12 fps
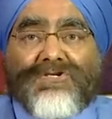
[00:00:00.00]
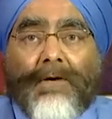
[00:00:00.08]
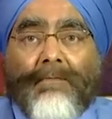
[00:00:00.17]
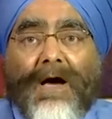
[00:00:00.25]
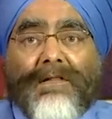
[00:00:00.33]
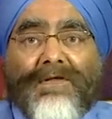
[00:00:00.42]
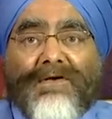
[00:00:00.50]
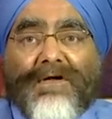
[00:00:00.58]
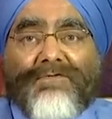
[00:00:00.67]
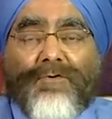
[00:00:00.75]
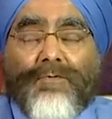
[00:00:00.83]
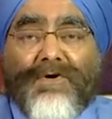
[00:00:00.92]
among the
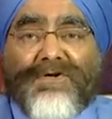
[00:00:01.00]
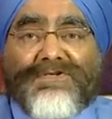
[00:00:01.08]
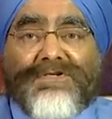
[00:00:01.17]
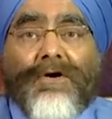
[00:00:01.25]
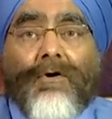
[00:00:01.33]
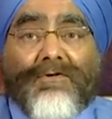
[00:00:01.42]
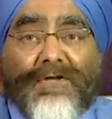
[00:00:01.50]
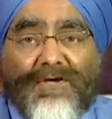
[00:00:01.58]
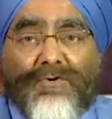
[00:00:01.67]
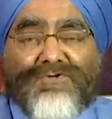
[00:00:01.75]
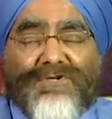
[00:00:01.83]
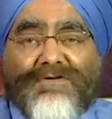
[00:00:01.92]
consumers or the
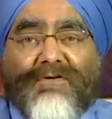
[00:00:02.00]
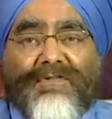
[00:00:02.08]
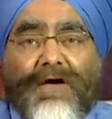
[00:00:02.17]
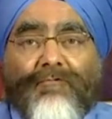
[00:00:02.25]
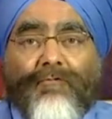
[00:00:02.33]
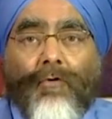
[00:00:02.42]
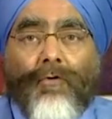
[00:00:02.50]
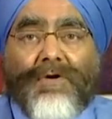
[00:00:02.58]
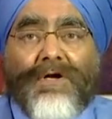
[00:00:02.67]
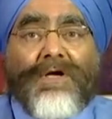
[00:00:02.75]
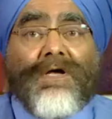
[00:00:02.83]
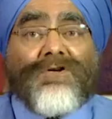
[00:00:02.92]
users of that road,
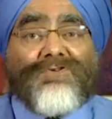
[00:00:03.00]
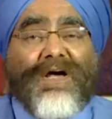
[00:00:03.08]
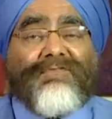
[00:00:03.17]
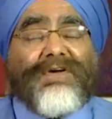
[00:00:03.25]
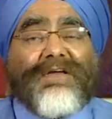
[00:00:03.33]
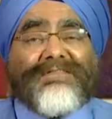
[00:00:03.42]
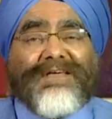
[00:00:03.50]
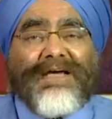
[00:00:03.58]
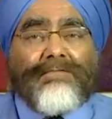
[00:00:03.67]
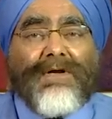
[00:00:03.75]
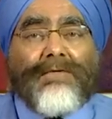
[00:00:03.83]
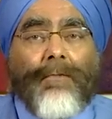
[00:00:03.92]
traffic
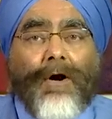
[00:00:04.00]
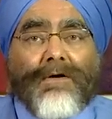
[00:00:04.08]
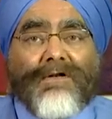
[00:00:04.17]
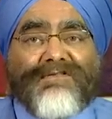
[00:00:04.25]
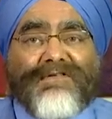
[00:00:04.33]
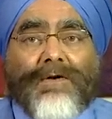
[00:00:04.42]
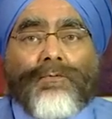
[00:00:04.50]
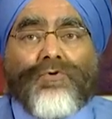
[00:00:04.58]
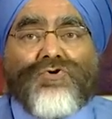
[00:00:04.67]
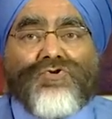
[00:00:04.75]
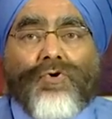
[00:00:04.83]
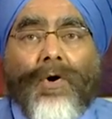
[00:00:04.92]
assignment models that
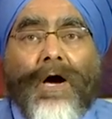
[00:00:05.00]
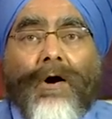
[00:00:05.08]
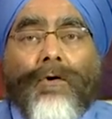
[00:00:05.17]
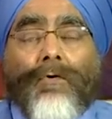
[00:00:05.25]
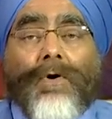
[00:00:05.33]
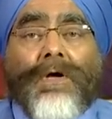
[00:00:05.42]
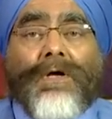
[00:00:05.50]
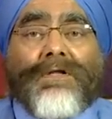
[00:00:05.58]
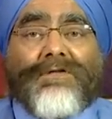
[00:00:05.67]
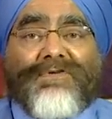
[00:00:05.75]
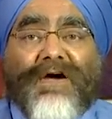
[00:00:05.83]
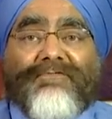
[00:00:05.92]
would show how
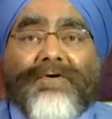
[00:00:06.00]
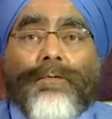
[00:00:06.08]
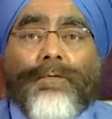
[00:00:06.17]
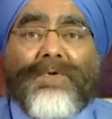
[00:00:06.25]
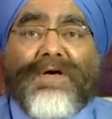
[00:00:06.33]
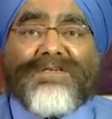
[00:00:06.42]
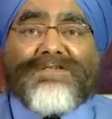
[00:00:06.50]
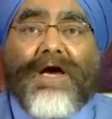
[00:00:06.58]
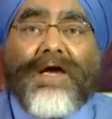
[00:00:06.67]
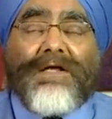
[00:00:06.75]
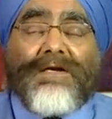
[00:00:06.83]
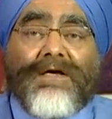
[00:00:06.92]
traffic would be
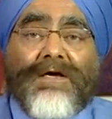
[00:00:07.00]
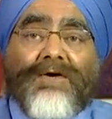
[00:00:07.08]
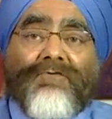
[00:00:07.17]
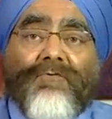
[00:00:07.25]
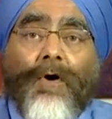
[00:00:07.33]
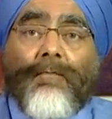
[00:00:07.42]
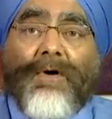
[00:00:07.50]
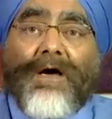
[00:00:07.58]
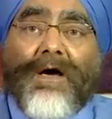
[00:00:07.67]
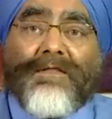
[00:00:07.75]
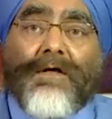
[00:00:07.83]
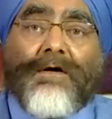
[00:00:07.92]
assigned from
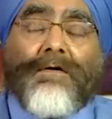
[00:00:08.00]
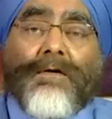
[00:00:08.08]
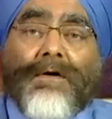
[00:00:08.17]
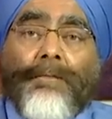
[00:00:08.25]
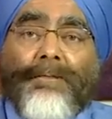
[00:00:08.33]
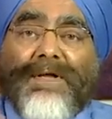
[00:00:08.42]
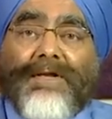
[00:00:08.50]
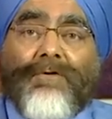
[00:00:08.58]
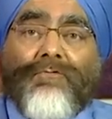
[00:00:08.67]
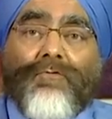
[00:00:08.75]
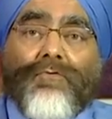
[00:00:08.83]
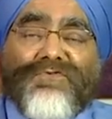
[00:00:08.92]
other competing
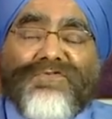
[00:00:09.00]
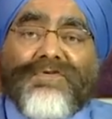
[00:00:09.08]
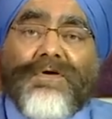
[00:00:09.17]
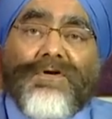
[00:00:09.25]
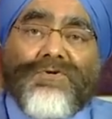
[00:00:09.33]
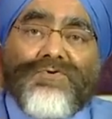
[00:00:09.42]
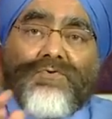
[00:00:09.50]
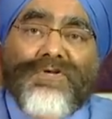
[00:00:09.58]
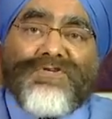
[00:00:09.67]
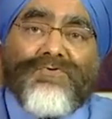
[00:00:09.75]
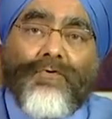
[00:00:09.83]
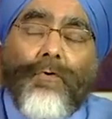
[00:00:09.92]
routes to
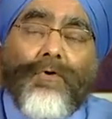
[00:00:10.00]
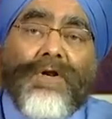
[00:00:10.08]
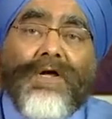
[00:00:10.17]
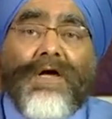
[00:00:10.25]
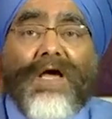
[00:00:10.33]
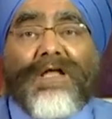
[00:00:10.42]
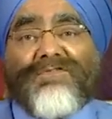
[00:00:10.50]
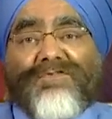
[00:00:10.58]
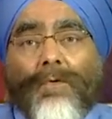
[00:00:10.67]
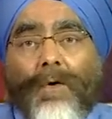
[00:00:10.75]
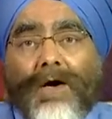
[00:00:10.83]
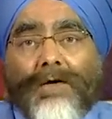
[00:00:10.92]
this road, and
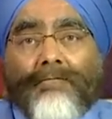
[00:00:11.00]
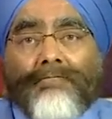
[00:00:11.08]
so on.